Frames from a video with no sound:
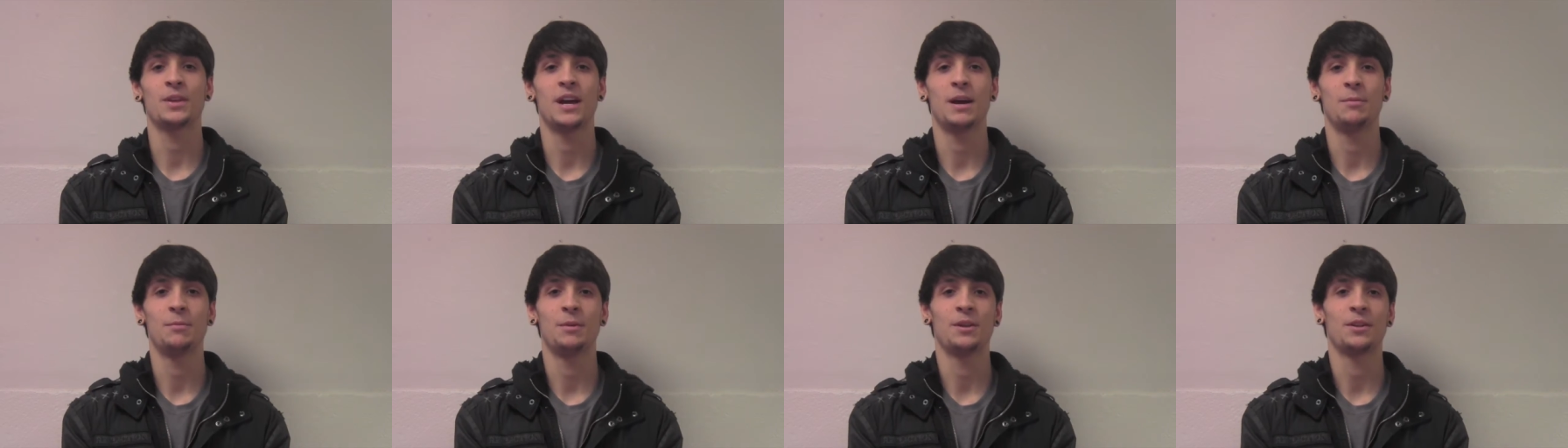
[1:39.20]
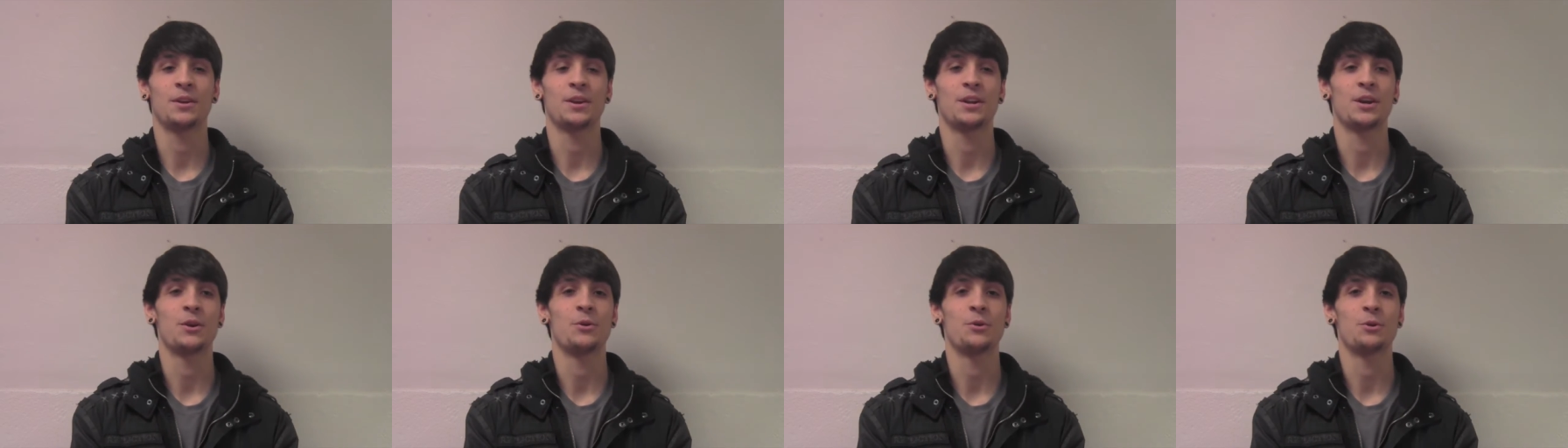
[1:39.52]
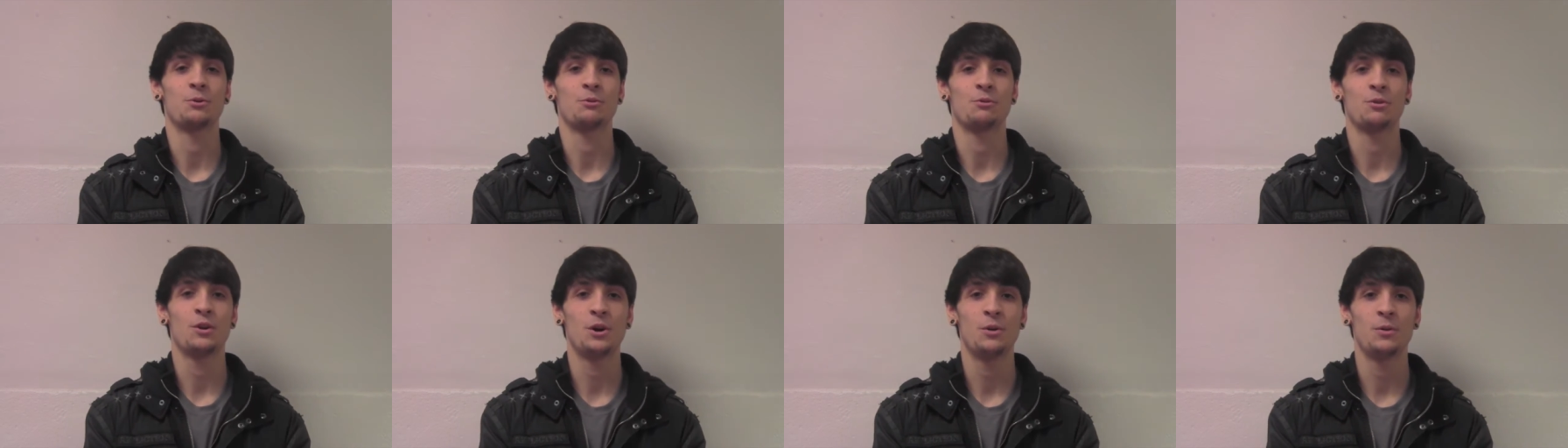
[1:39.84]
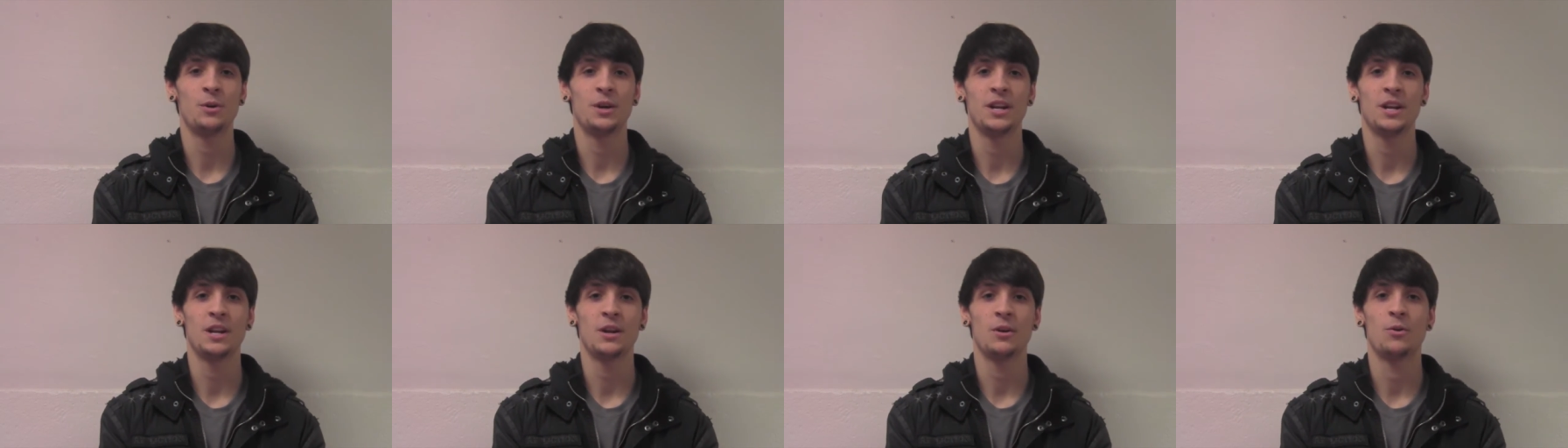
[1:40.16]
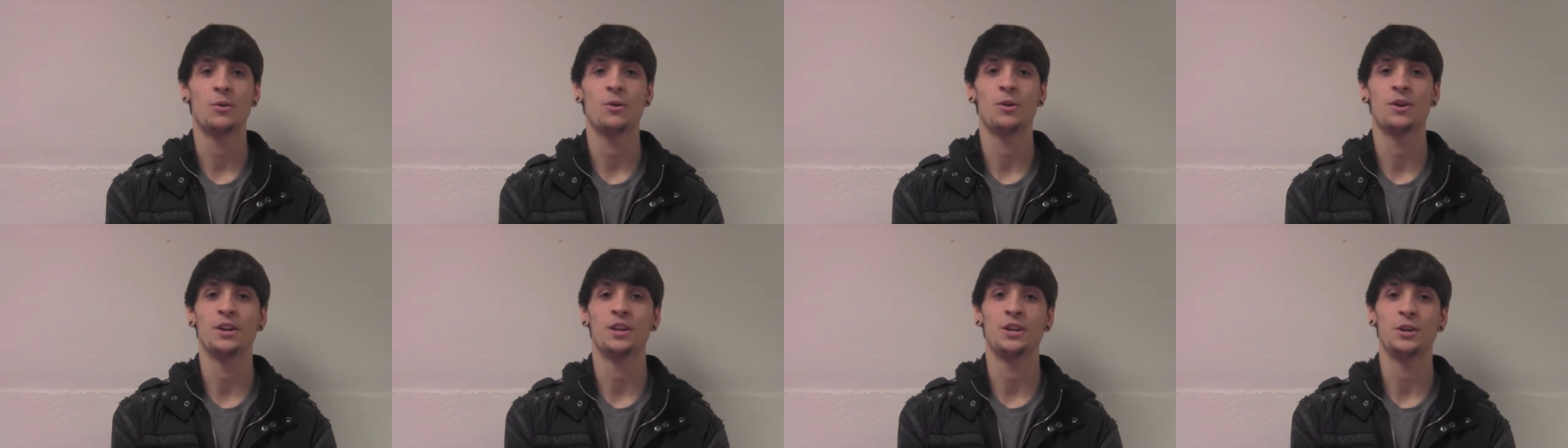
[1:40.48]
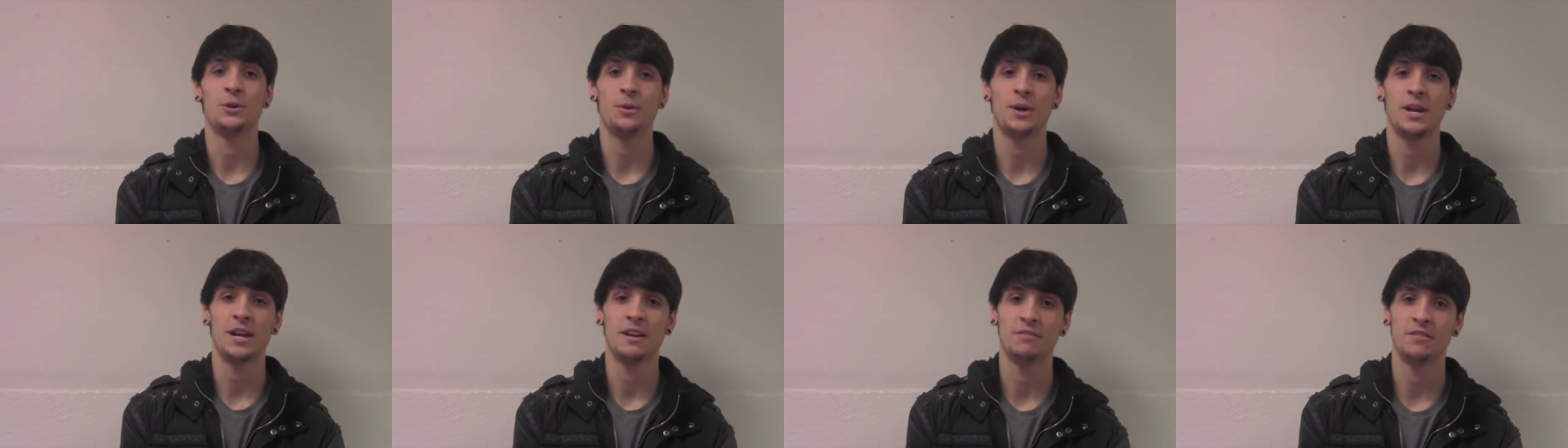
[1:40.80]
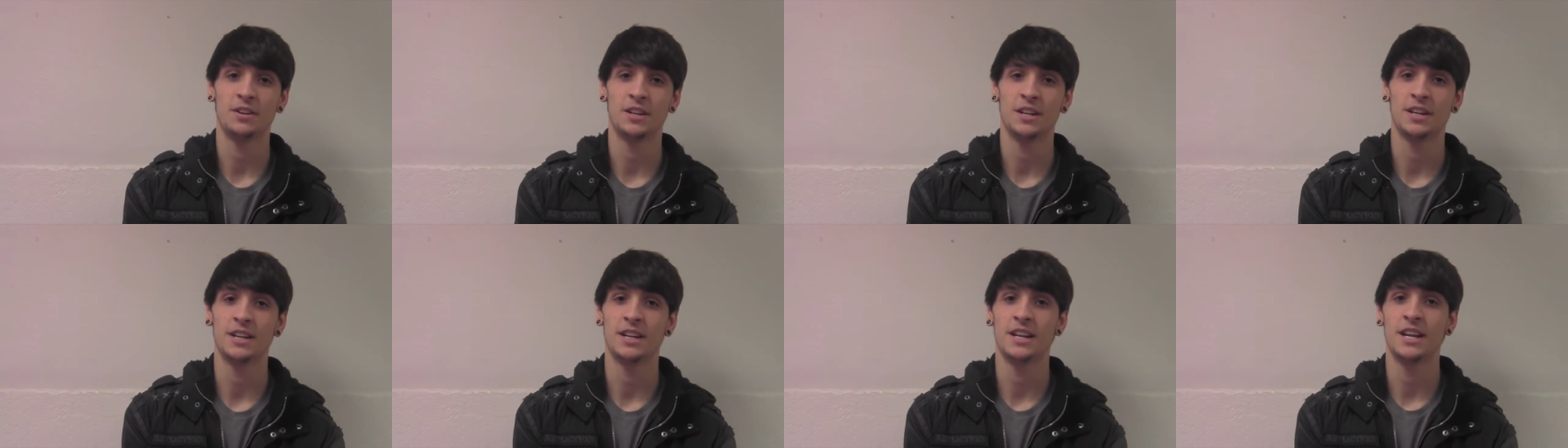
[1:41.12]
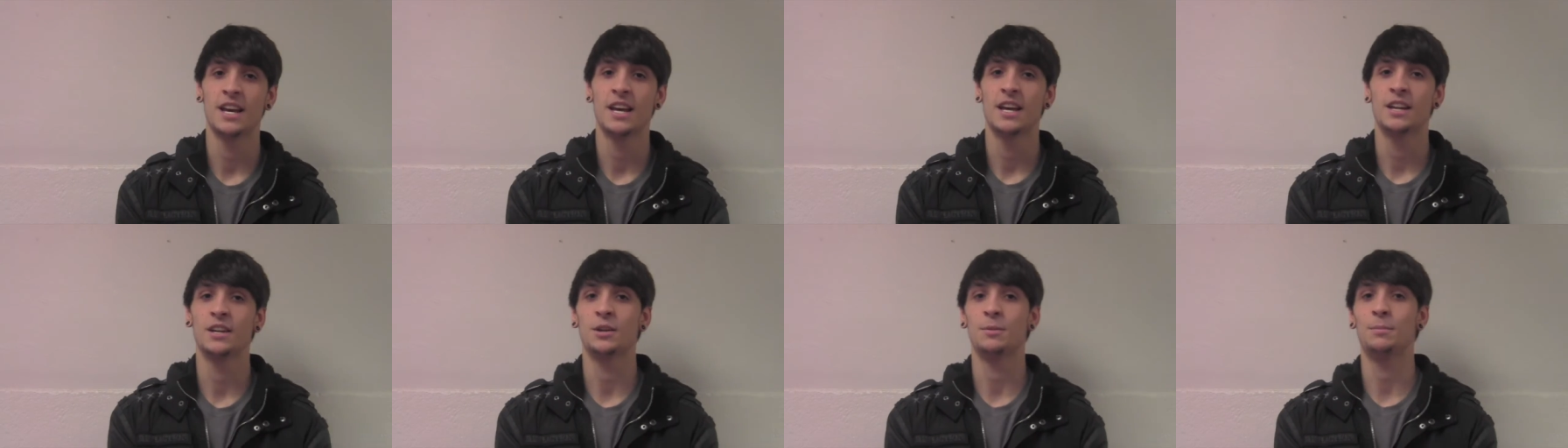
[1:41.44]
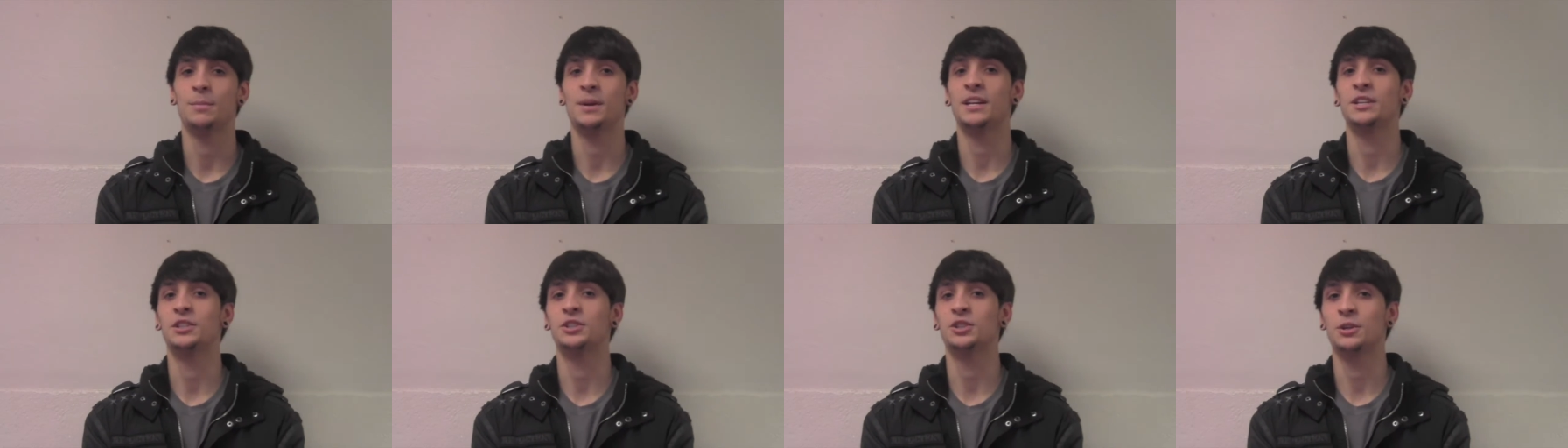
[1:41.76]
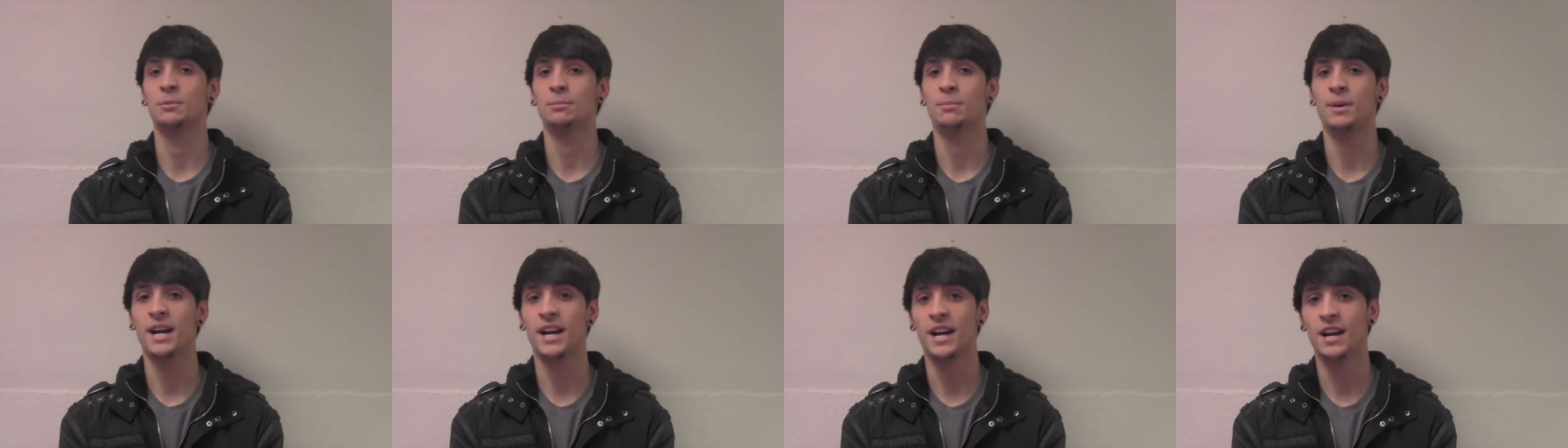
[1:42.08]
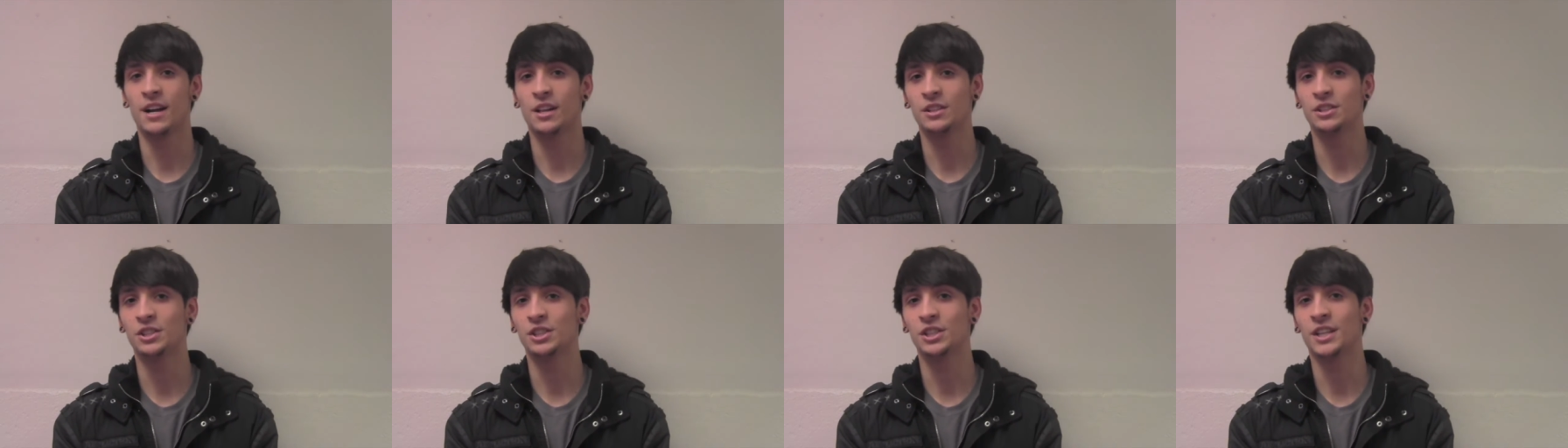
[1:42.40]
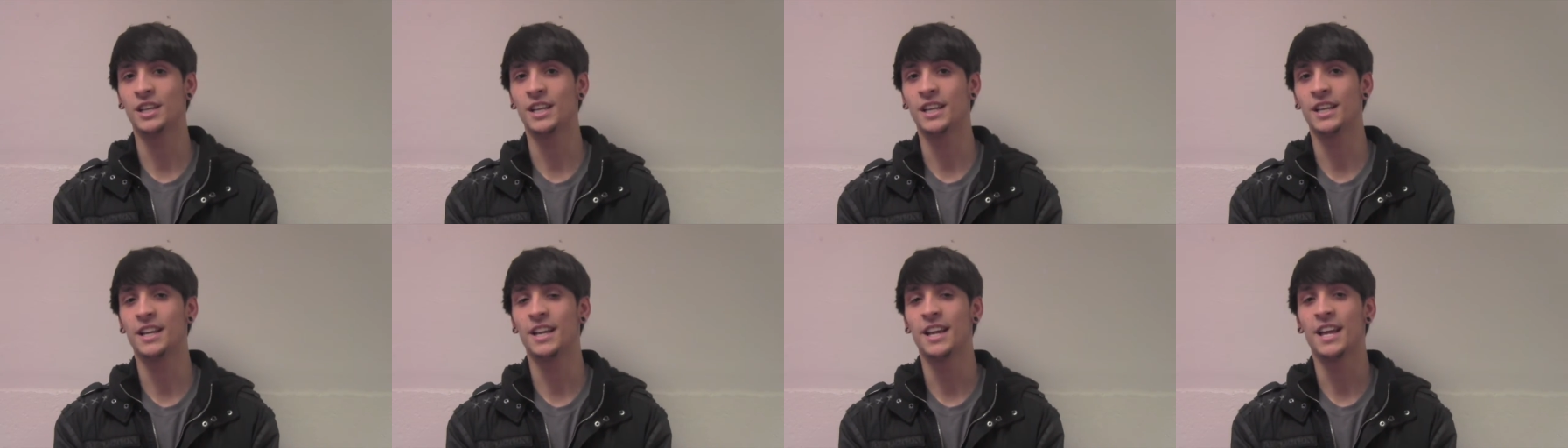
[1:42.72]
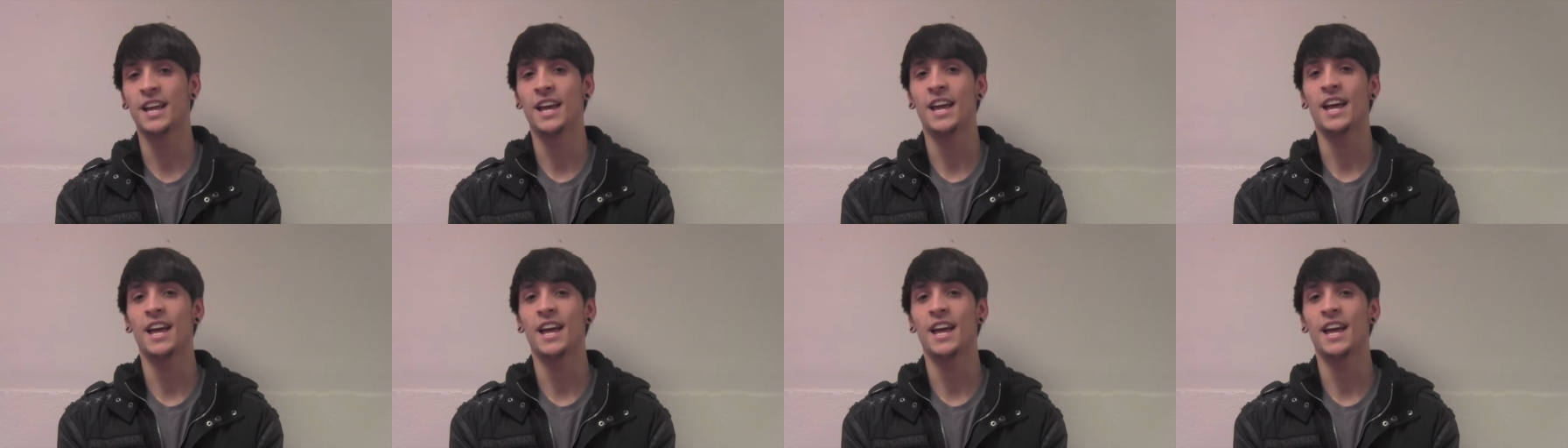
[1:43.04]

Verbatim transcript: I'm either going to go to Rowan or to New Haven to major in biology,